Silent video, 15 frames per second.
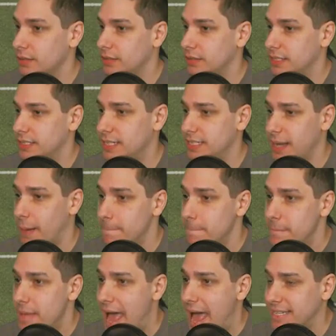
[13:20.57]
This is a
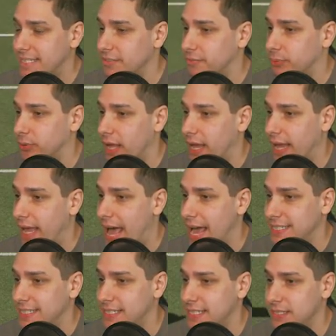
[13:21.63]
massive play, guys.
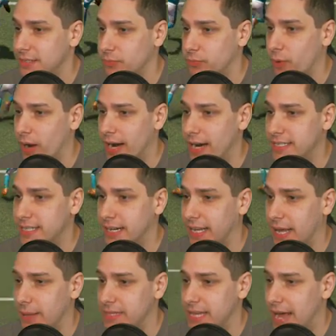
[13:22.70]
This is where it's going to
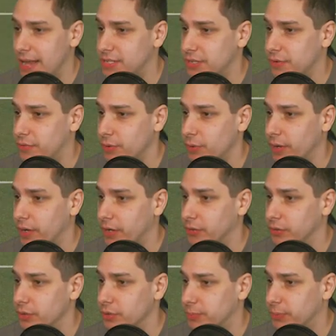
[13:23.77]
come down to if we win or
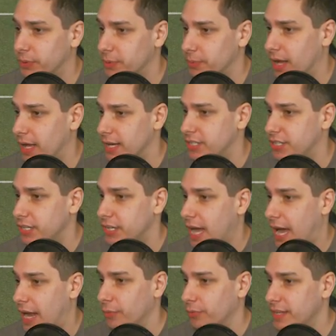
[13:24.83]
lose, pretty much.
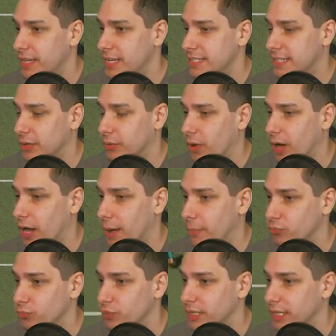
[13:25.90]
I don't think he's going to run.
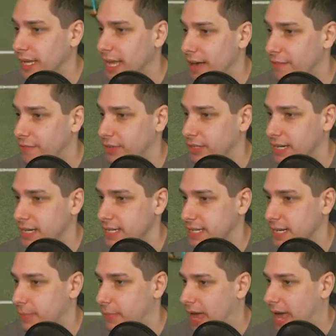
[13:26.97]
I'm really confident that he's going
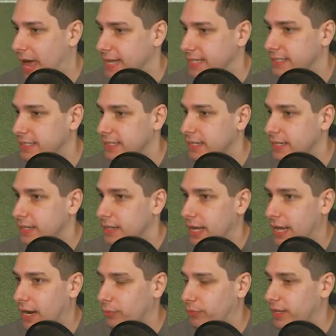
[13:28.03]
to pass. I
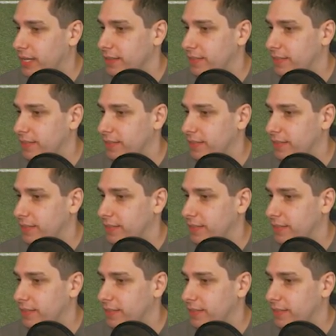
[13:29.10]
don't think he